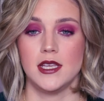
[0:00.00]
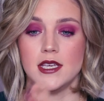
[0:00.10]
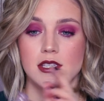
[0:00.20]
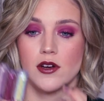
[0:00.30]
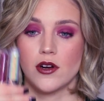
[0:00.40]

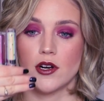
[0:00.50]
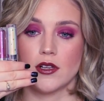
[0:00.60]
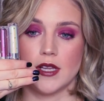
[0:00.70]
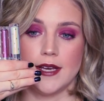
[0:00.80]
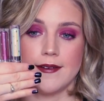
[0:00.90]
These
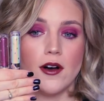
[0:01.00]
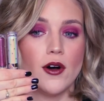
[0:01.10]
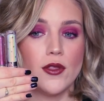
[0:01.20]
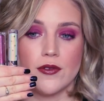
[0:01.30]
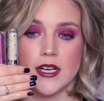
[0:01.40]
are like
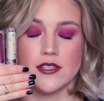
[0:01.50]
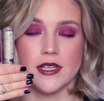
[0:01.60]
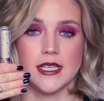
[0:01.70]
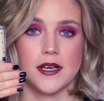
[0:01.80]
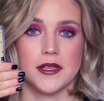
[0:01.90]
all the rage
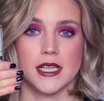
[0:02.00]
right now,